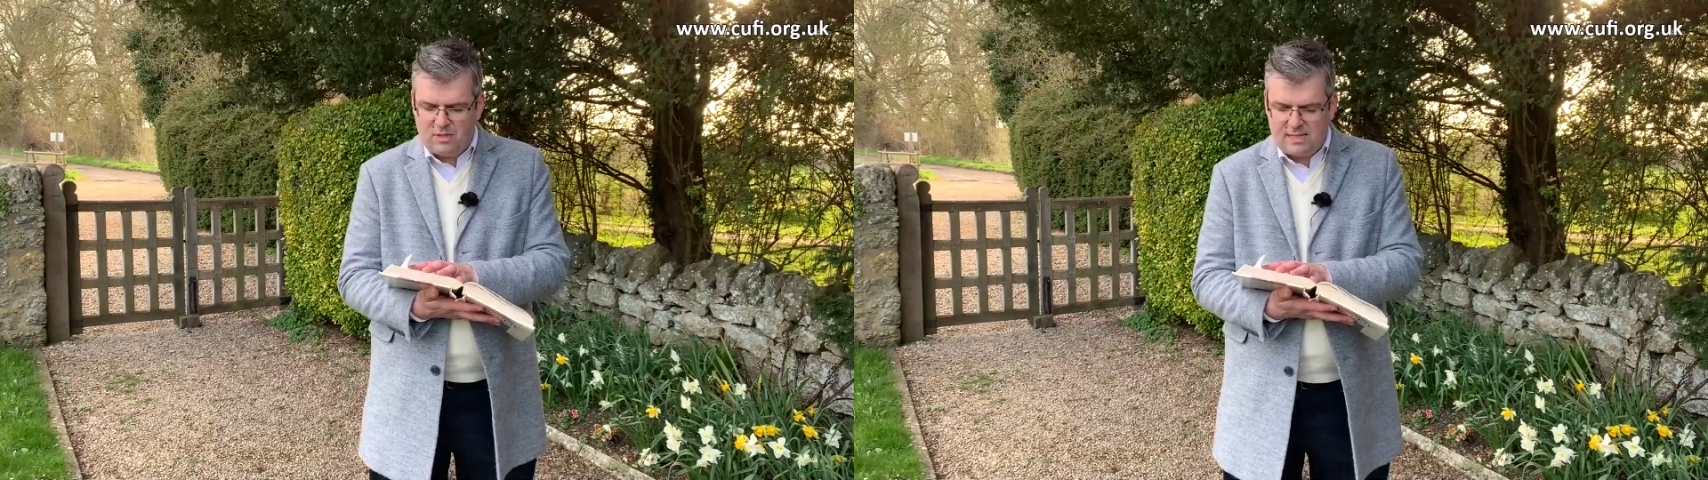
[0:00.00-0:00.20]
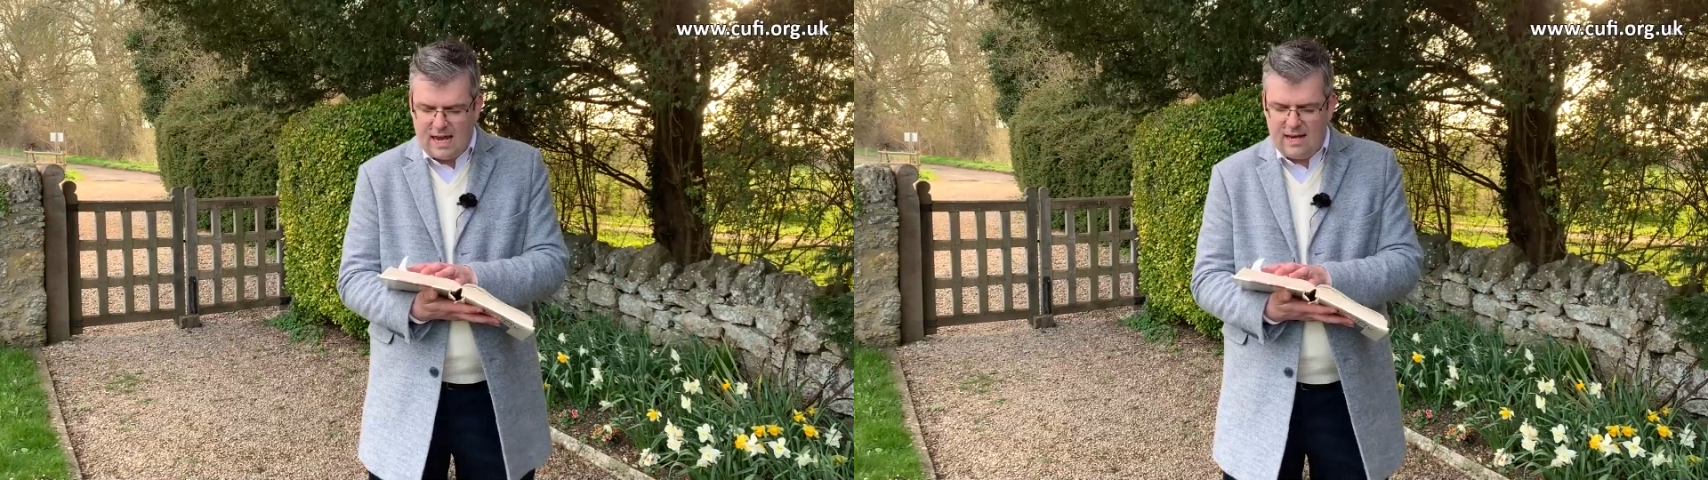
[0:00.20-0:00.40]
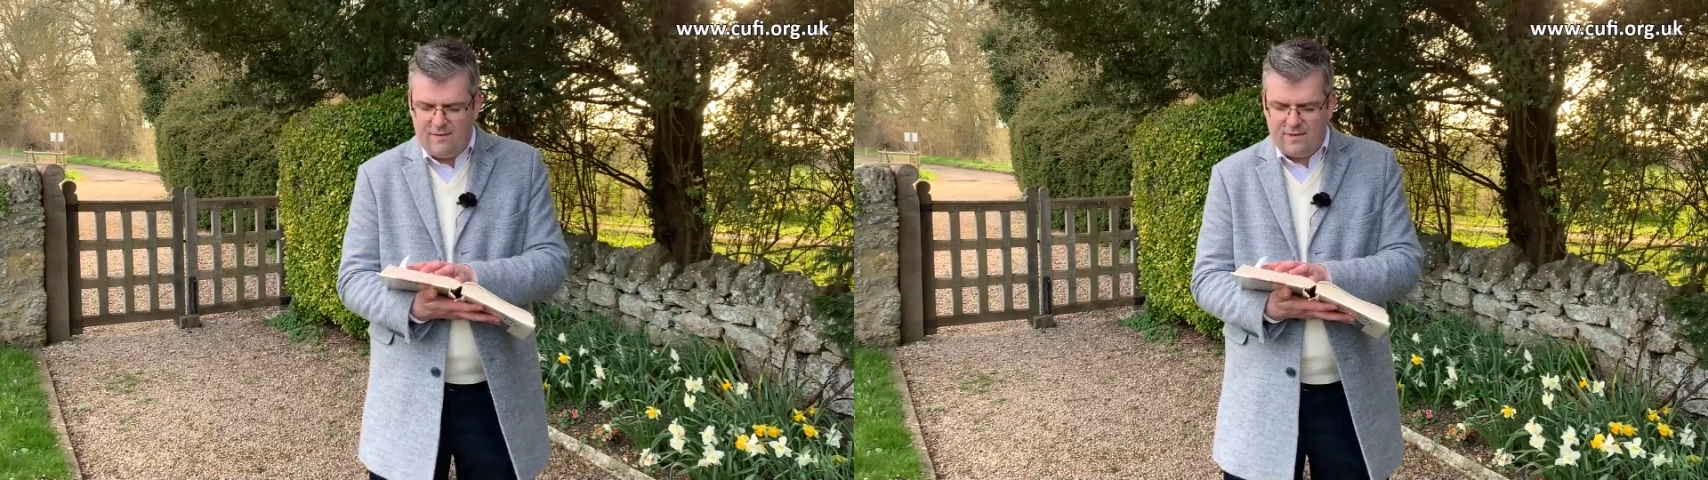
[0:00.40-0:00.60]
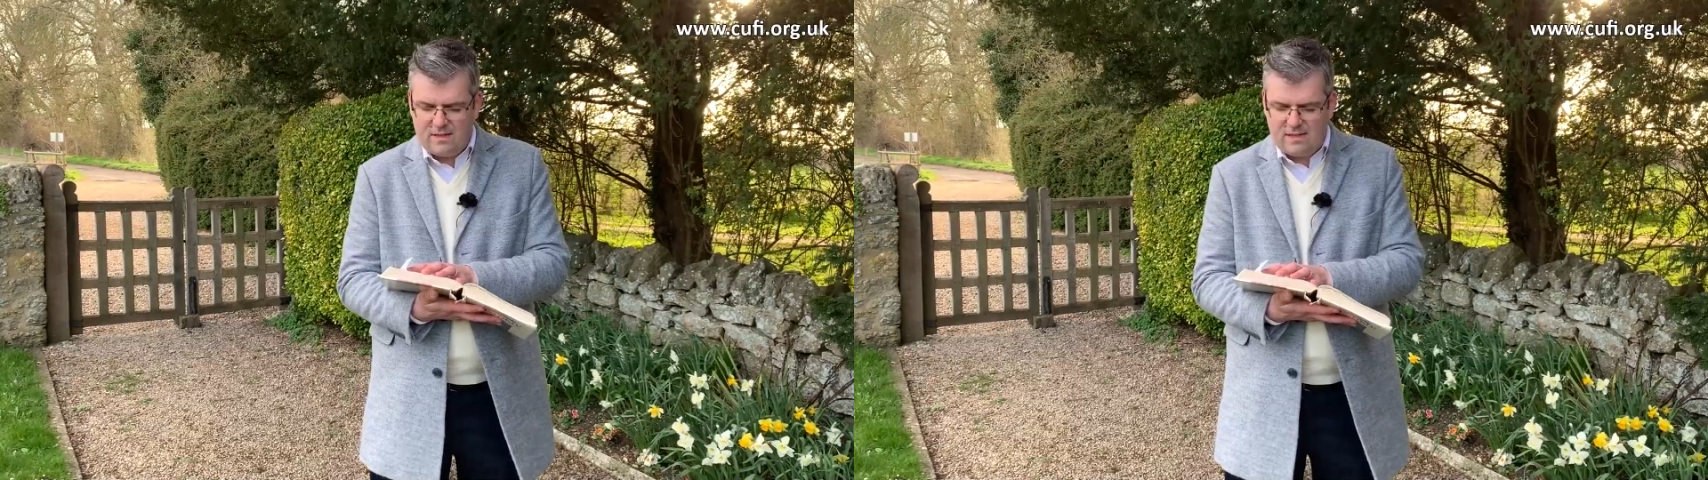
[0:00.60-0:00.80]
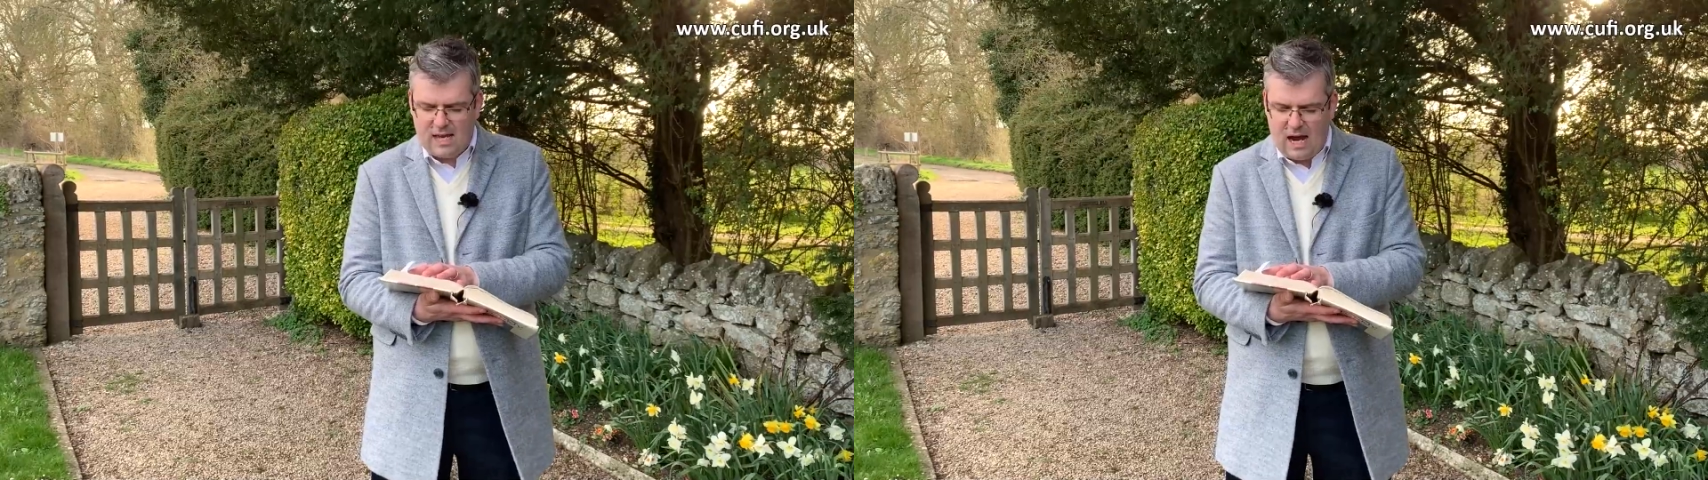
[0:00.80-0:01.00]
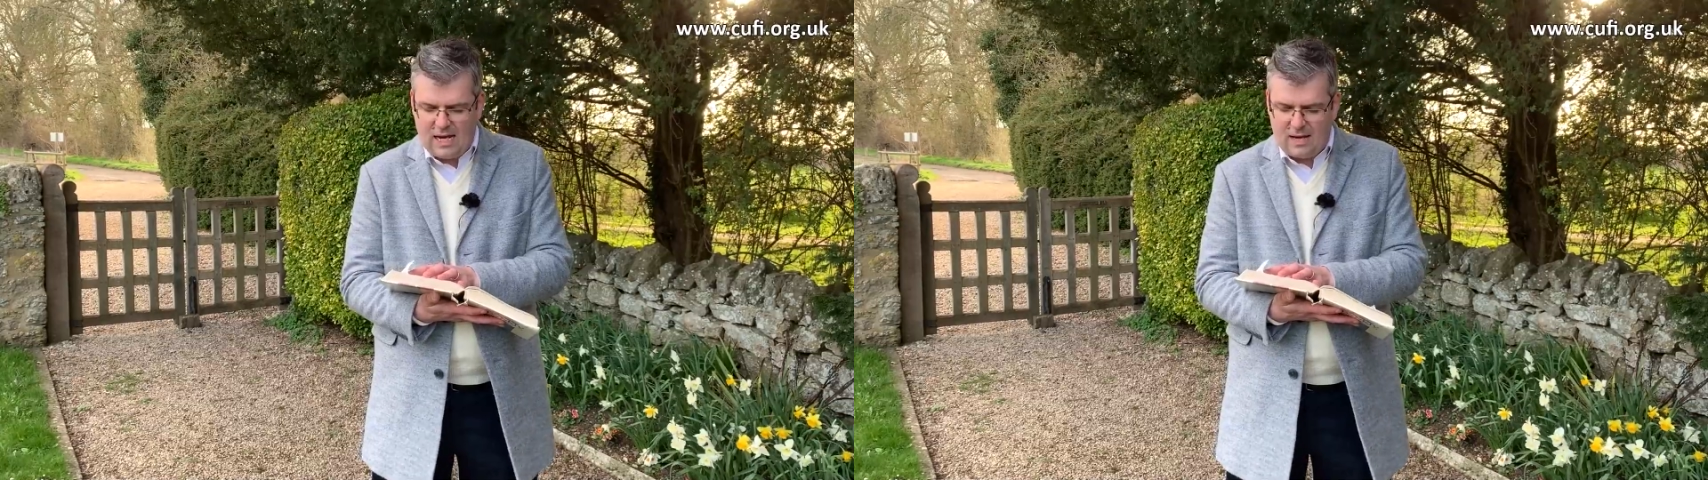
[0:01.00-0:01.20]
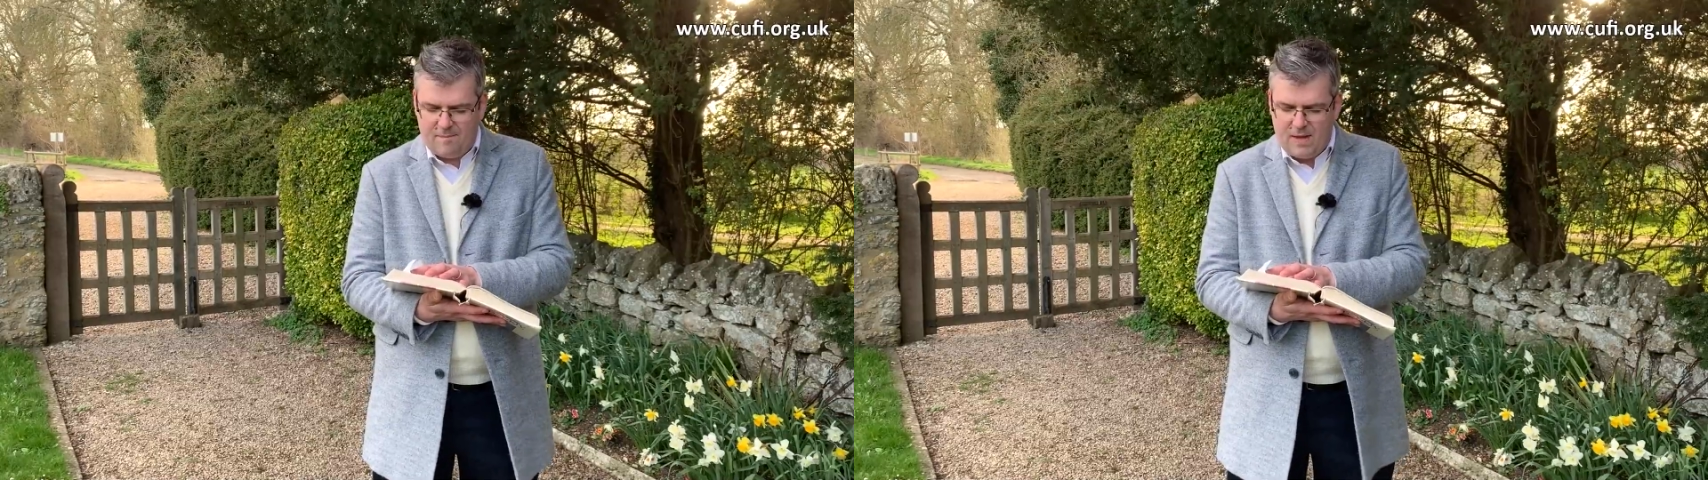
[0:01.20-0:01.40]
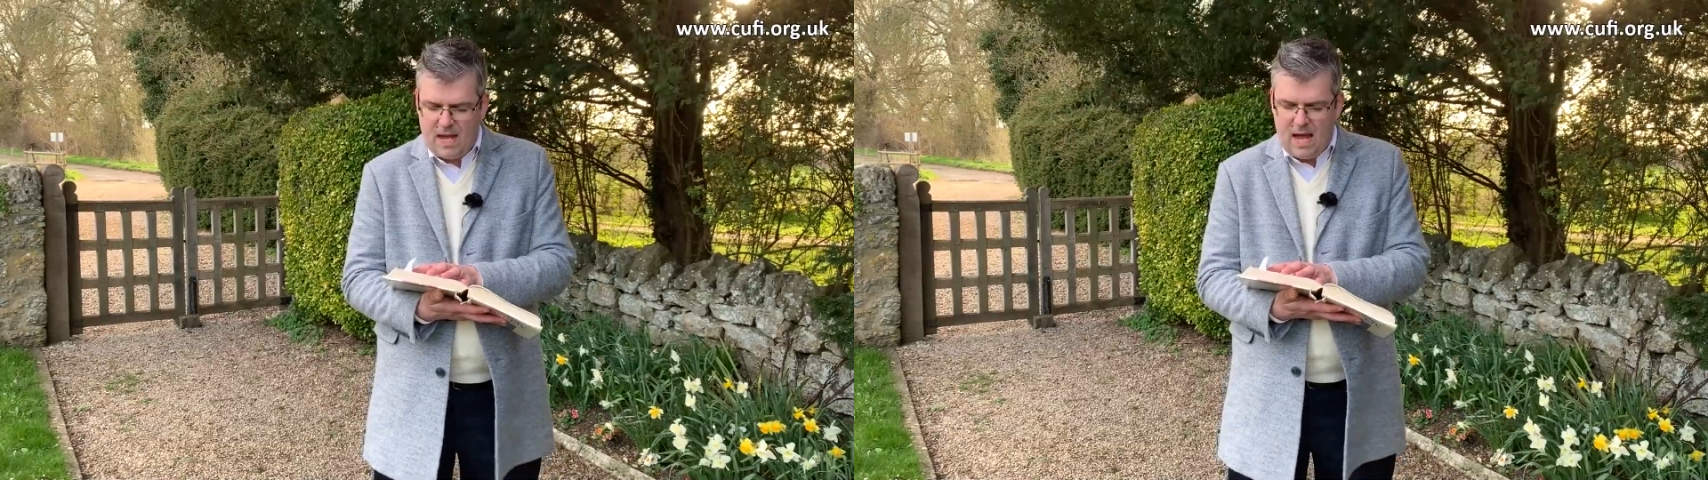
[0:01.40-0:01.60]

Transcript: save Zion